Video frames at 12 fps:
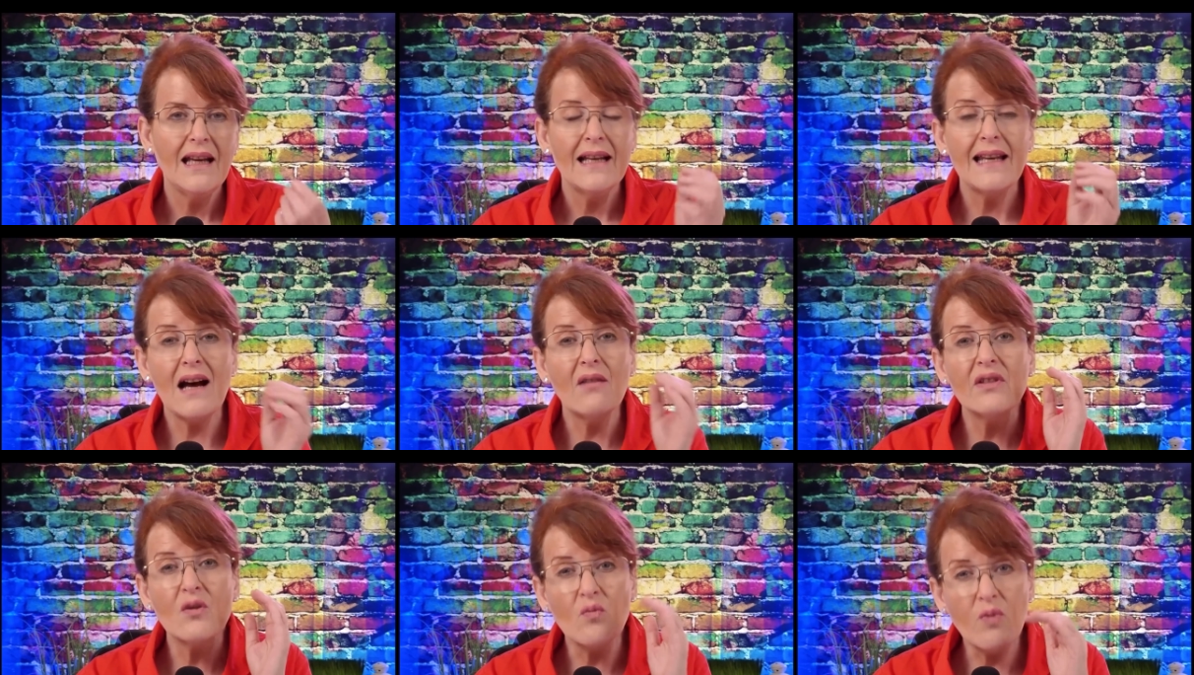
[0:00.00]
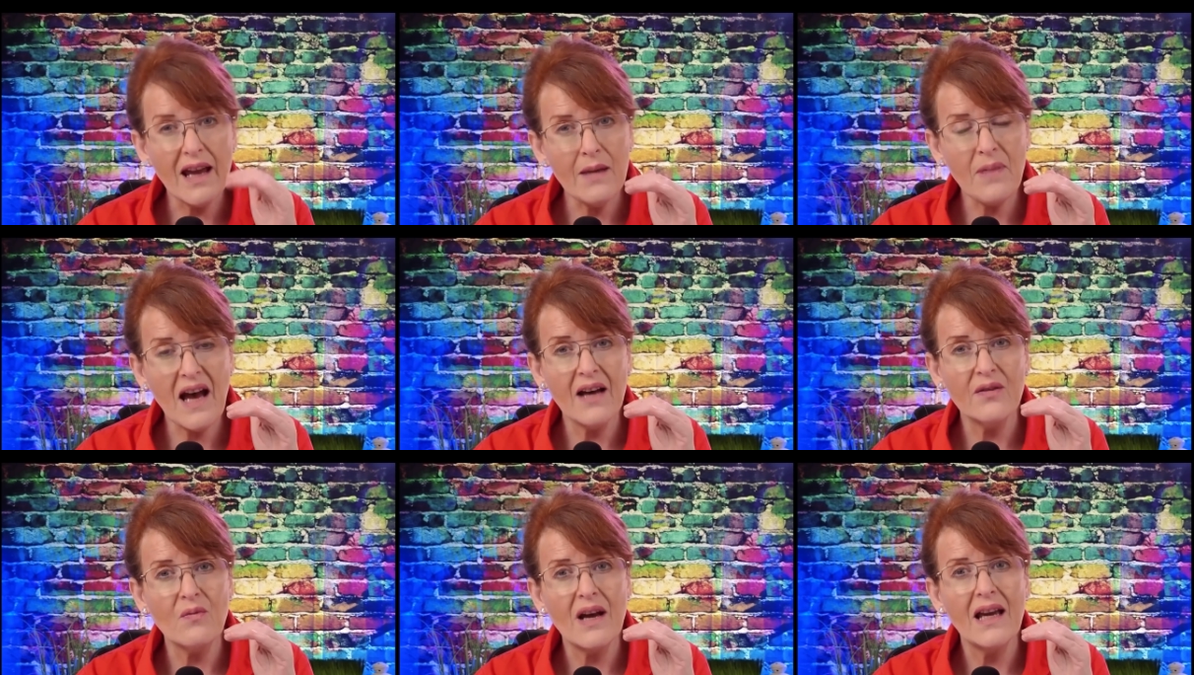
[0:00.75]
Now, the red
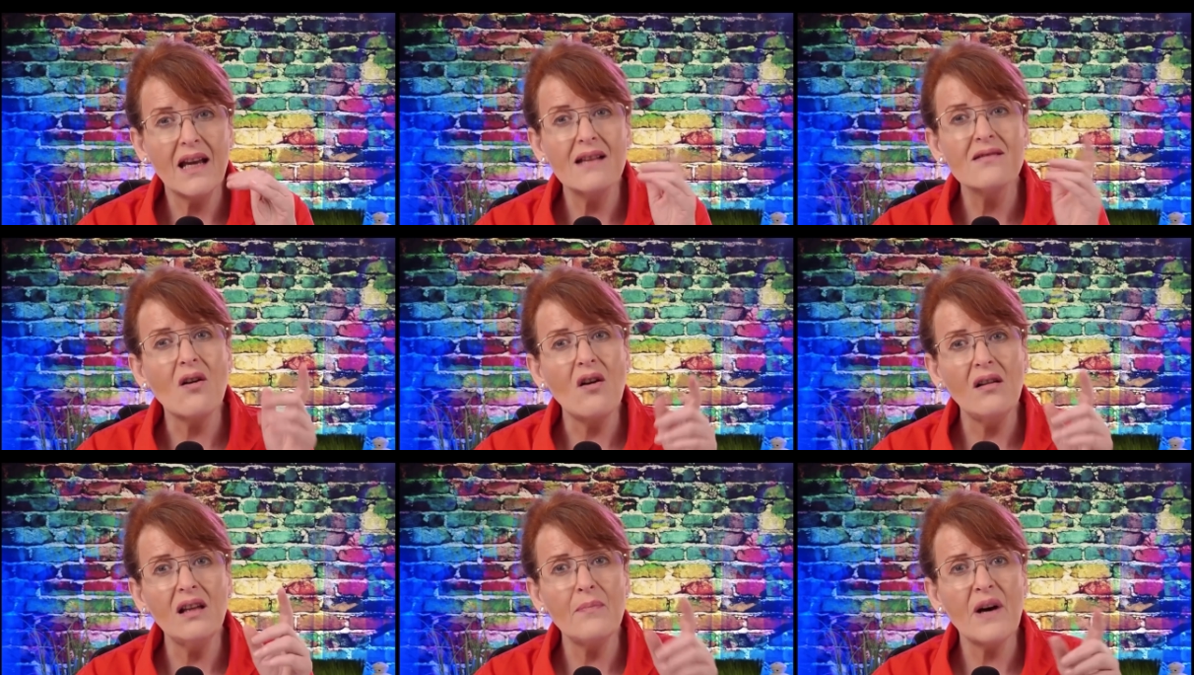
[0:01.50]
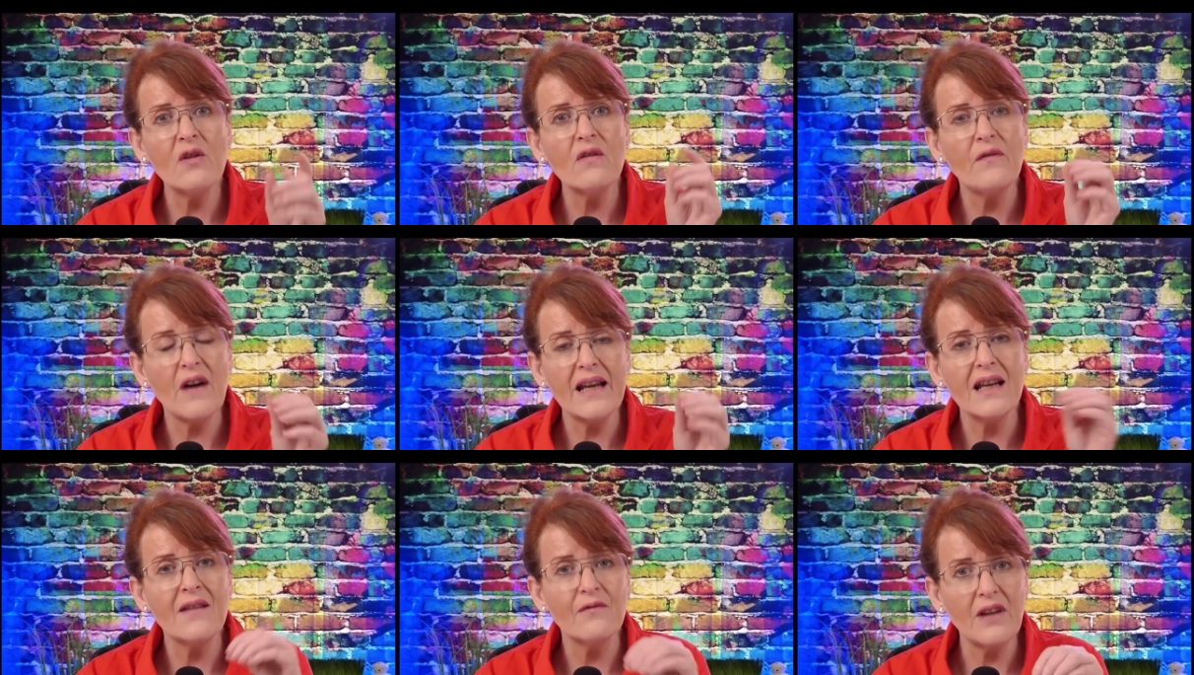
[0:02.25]
pathway is all about fight
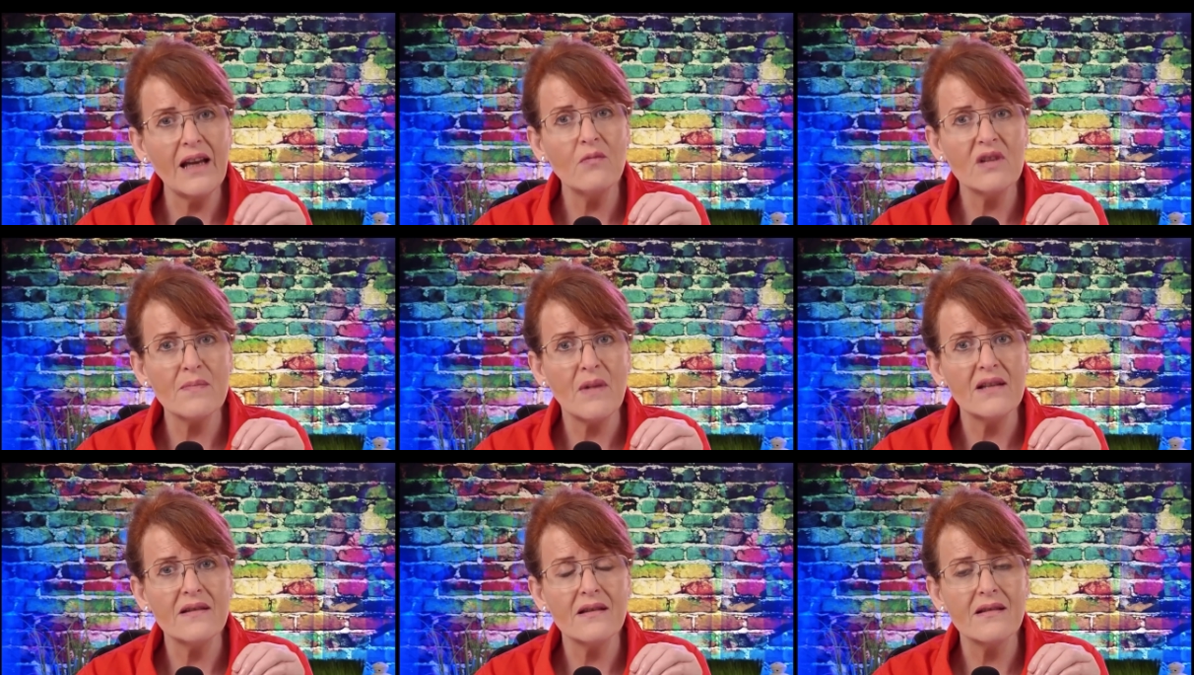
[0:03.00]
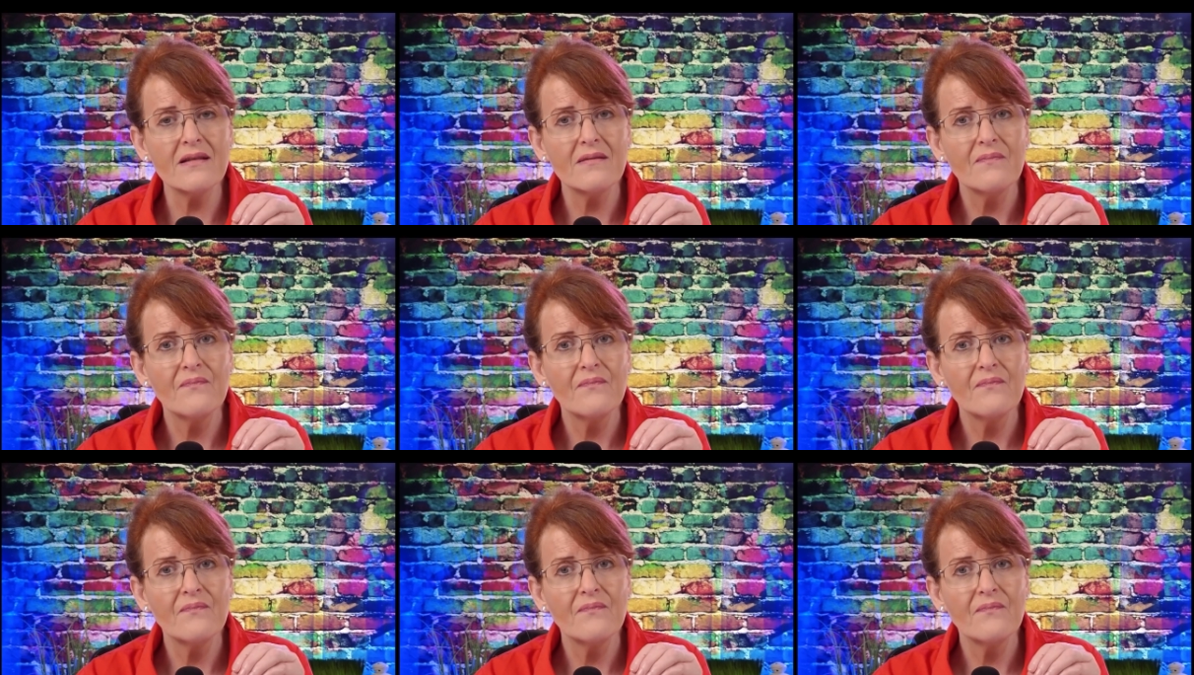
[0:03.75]
and flight responses.